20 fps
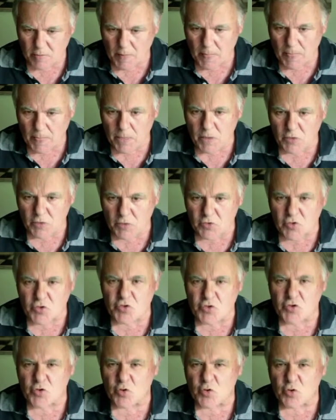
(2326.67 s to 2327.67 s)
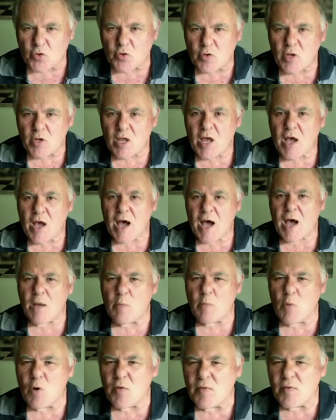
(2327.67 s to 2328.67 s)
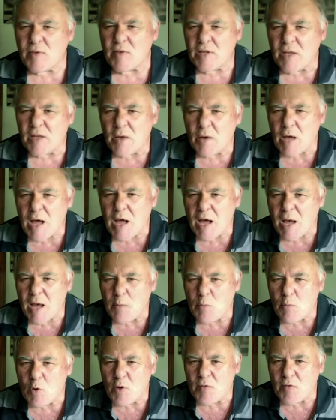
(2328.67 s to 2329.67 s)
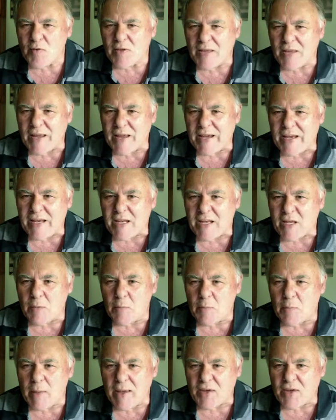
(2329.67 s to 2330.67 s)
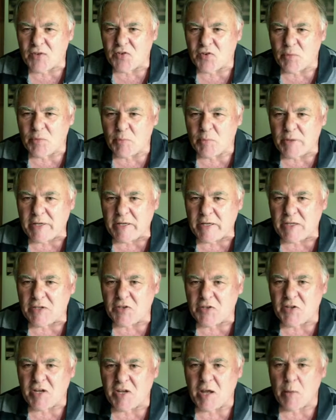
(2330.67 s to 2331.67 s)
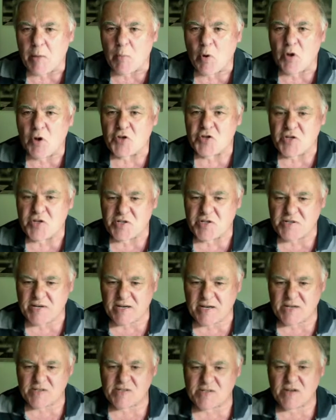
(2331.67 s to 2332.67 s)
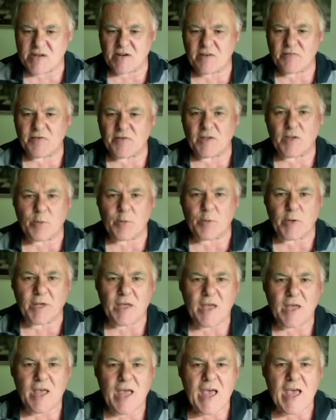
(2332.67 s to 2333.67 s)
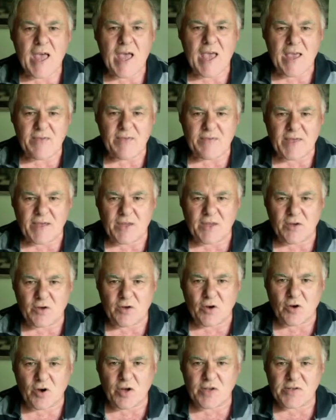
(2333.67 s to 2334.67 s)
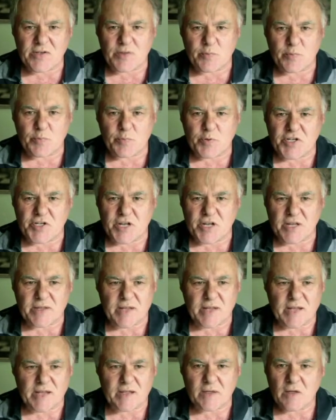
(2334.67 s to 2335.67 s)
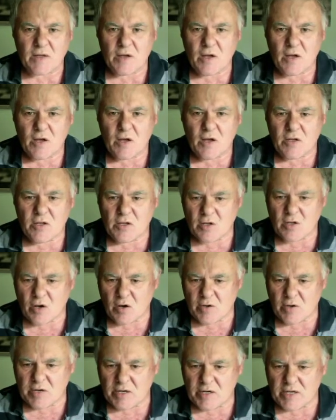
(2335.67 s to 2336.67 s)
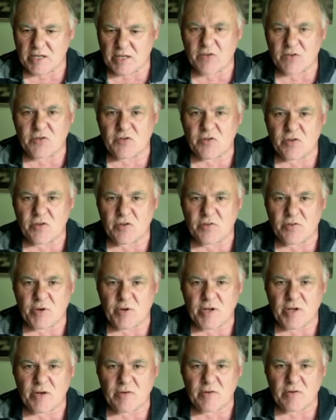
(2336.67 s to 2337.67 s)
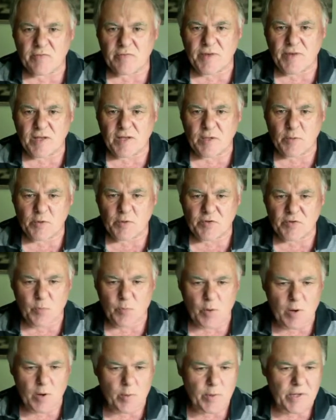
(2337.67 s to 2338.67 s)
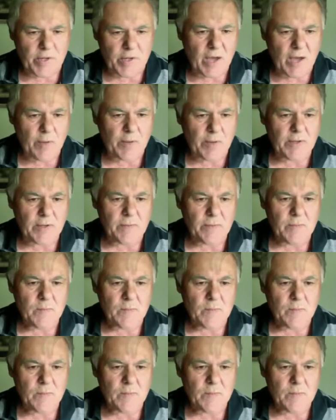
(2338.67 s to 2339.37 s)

Not too sure. Mervelania Maximine DMIGZ is now following. Hey, thank you guys. I appreciate that. I'm going to get to the 300 followers the way we're going.